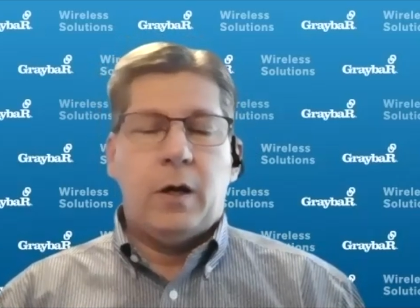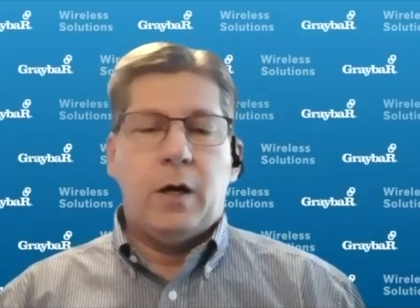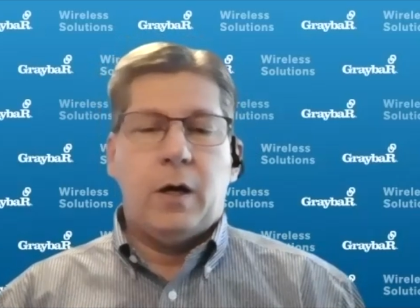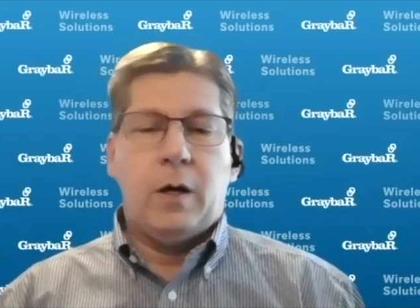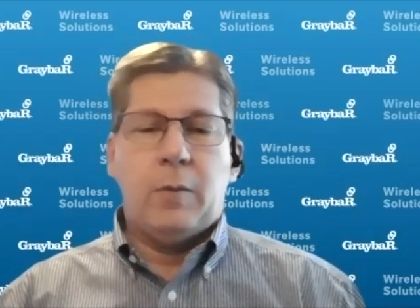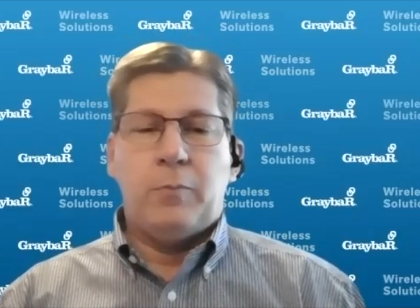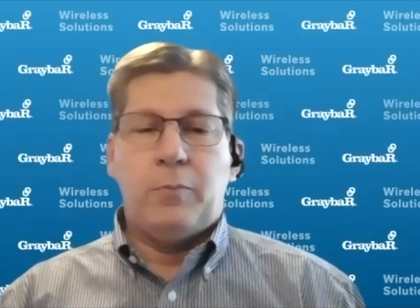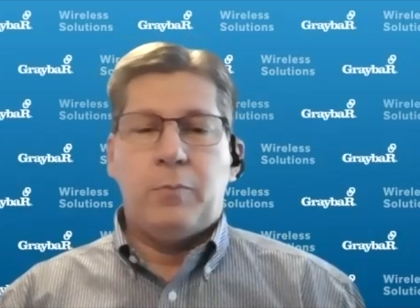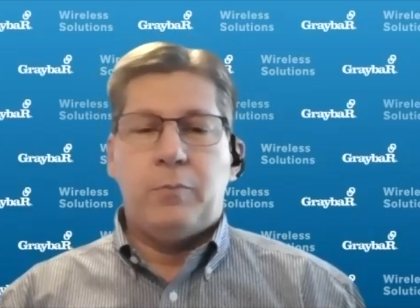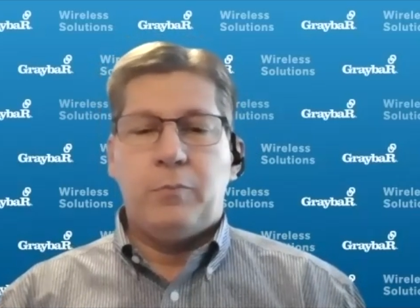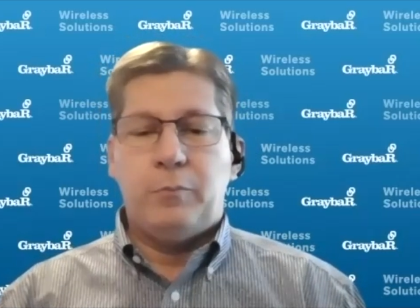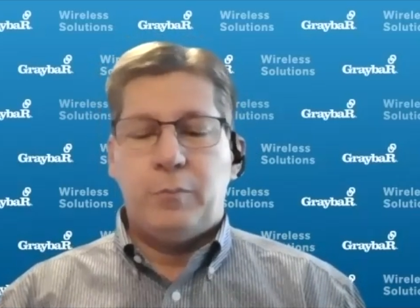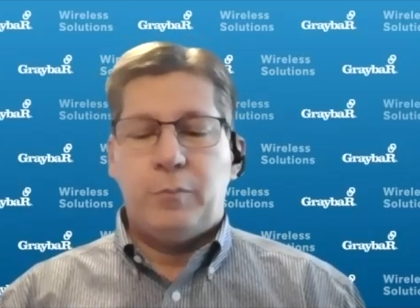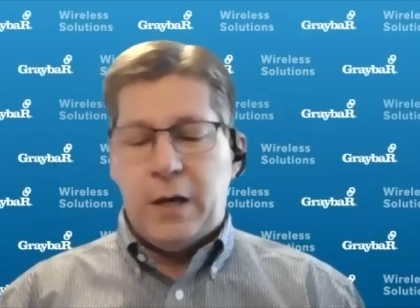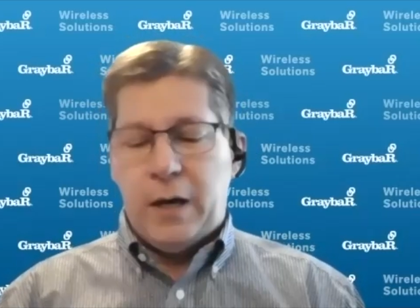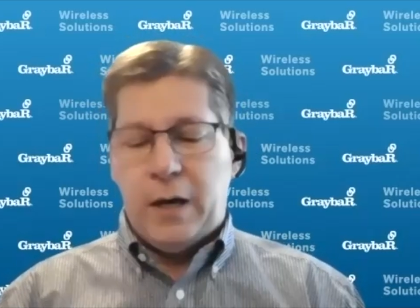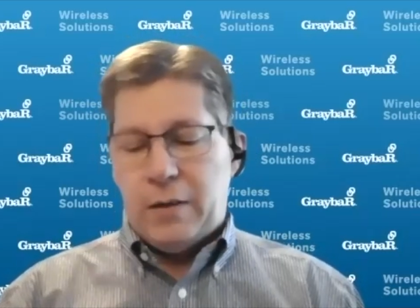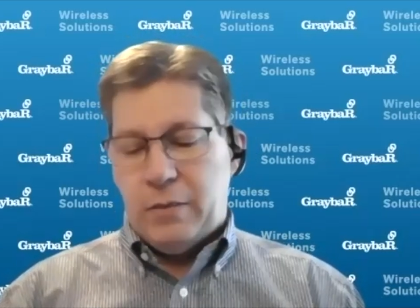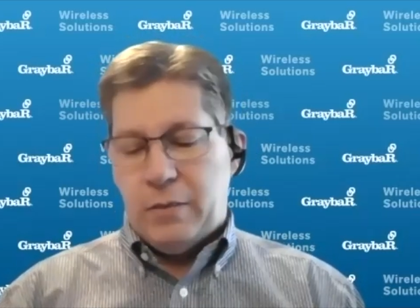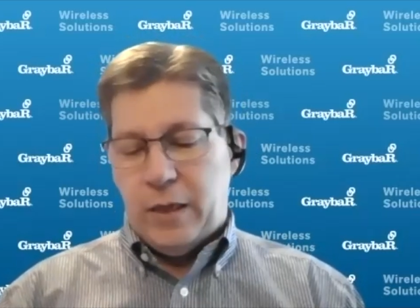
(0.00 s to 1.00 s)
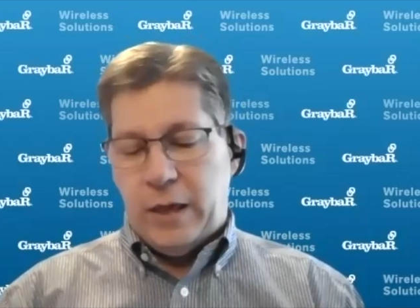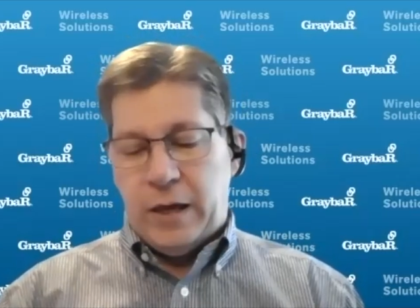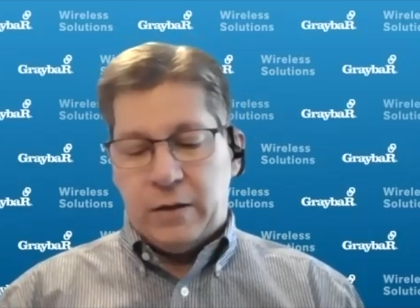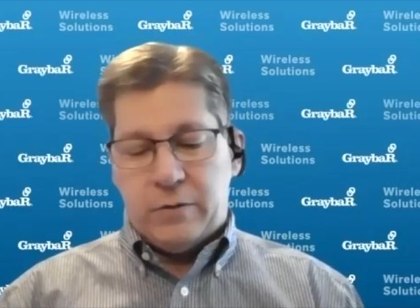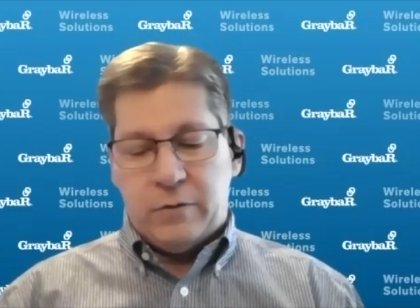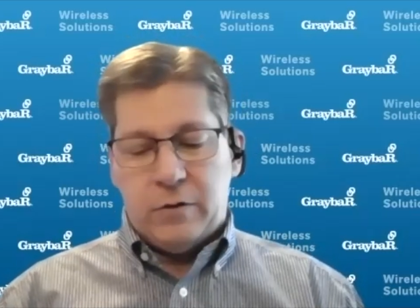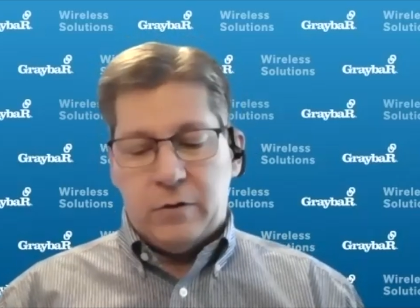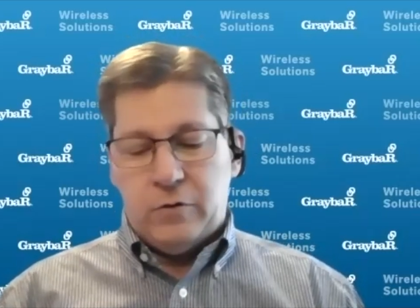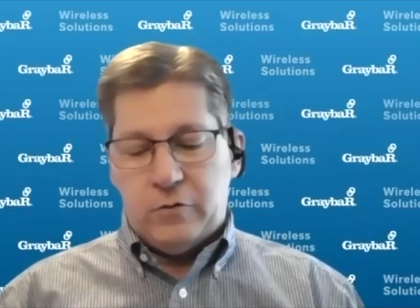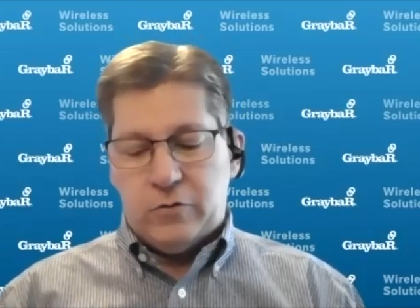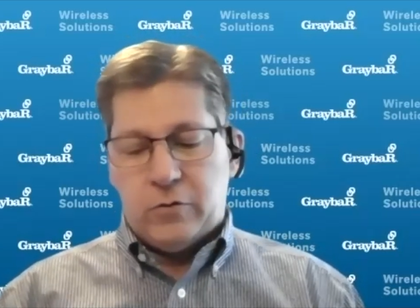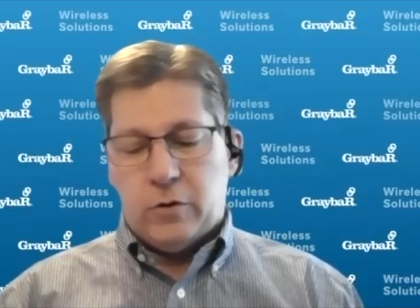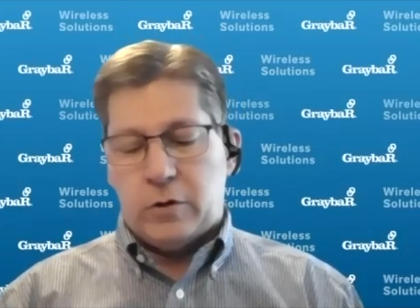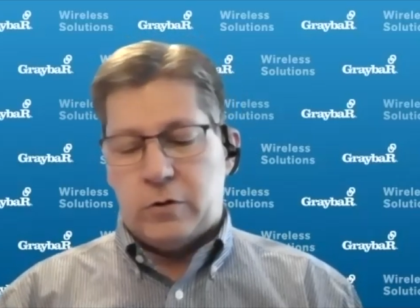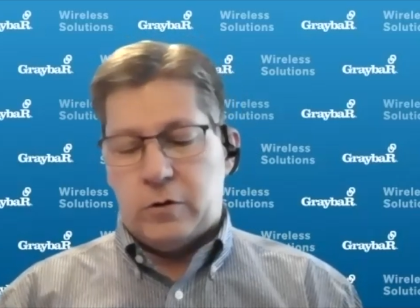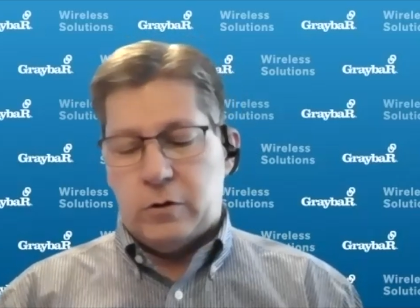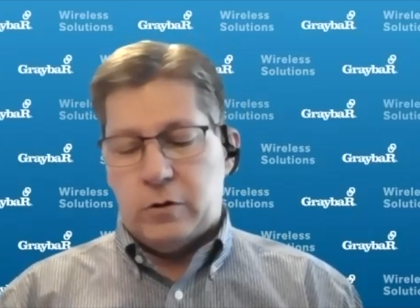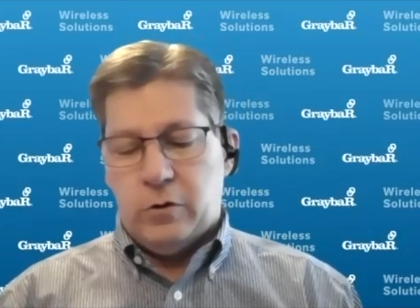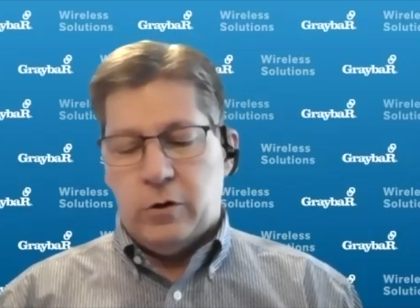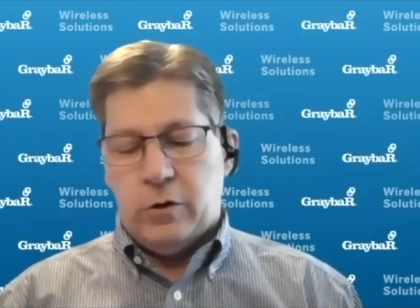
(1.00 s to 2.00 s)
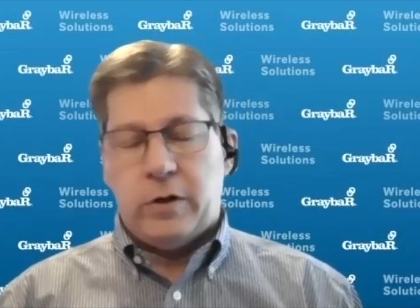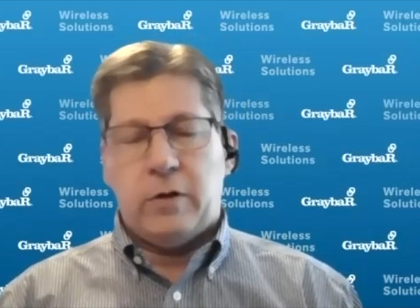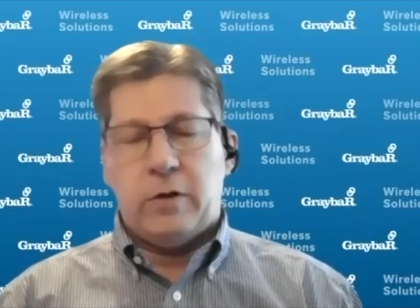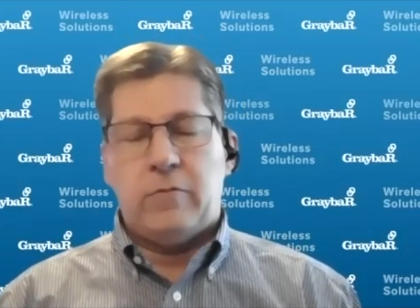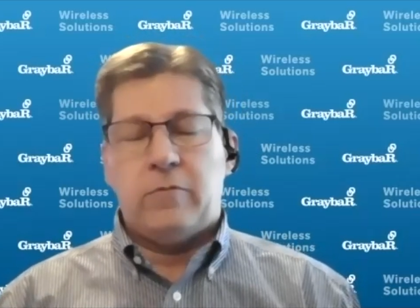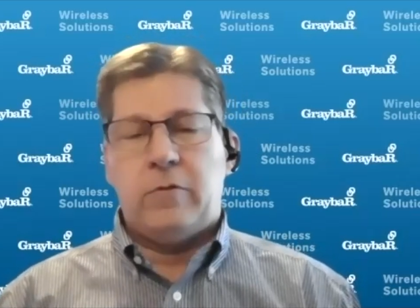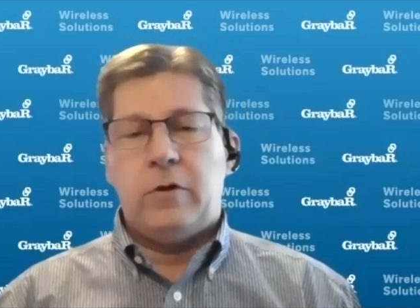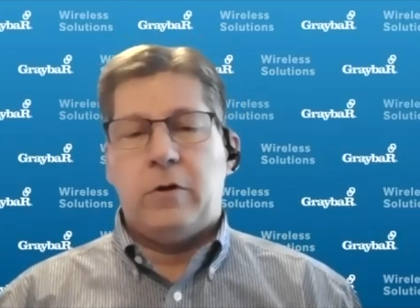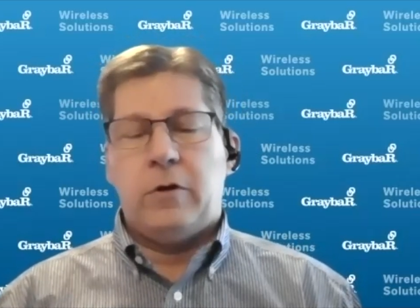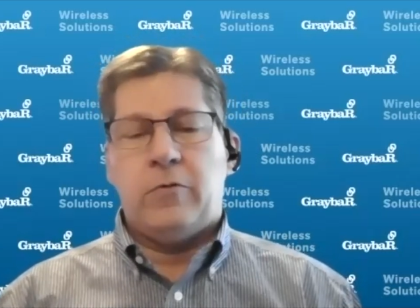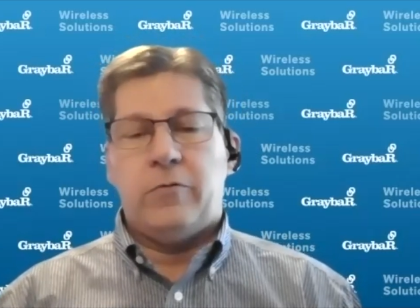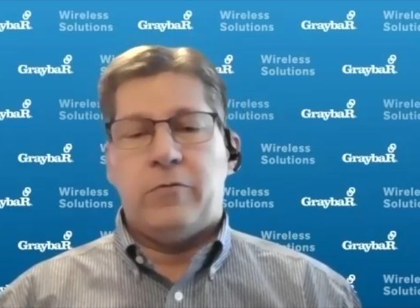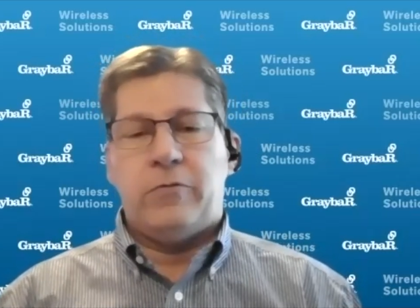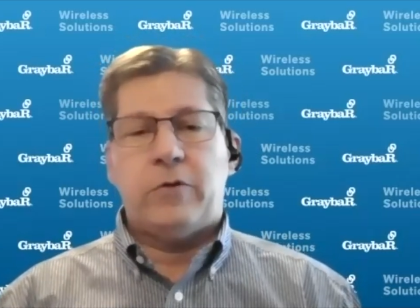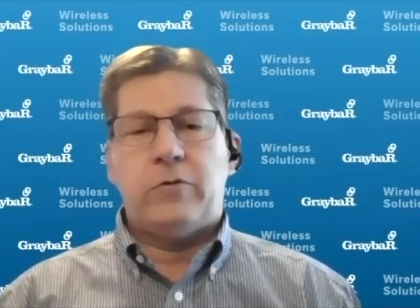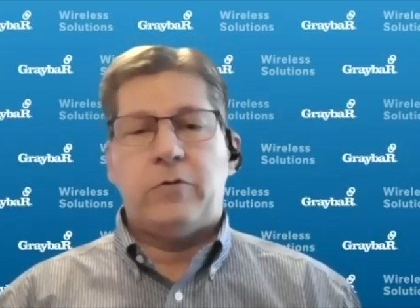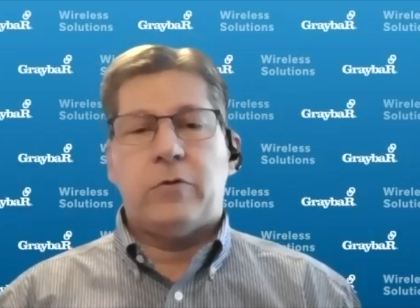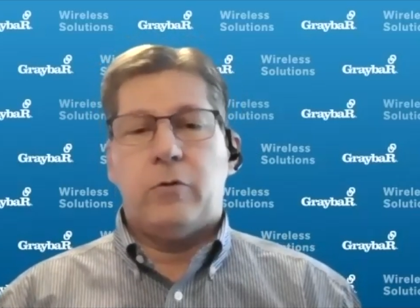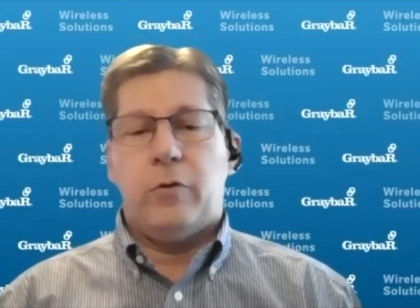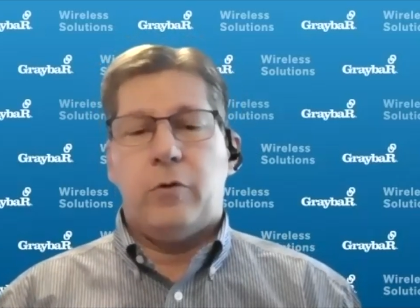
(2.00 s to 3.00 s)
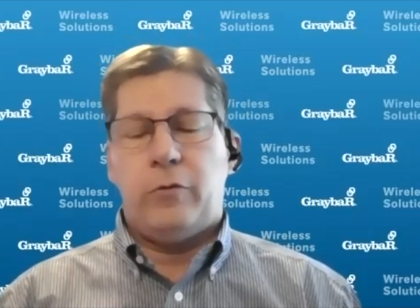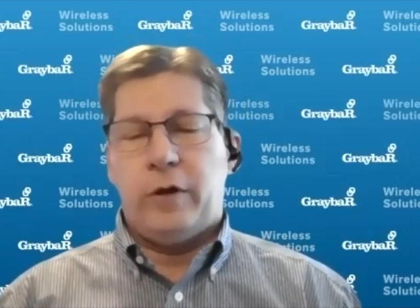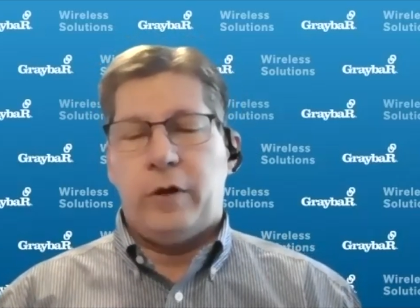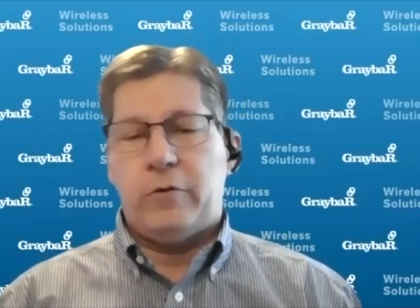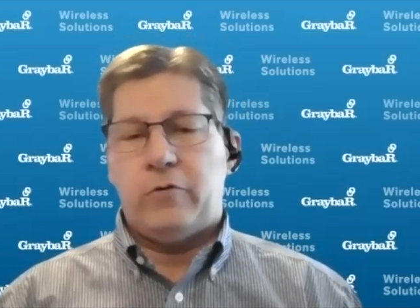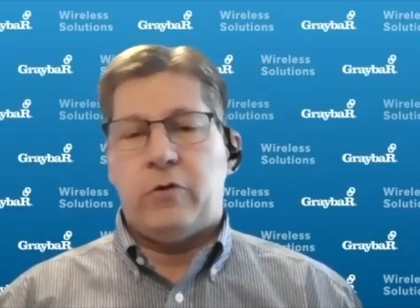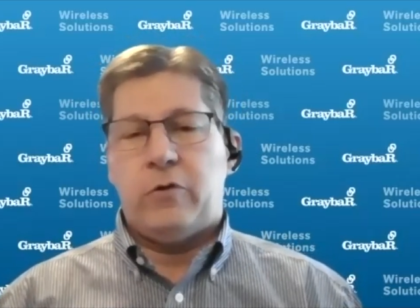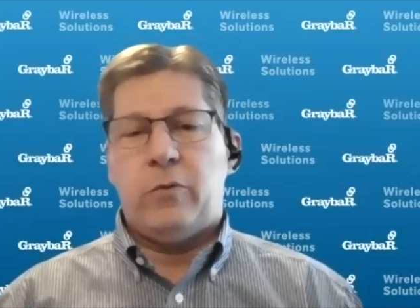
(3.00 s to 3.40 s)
Um, Beyond that, then you start to look at, you know, physical things.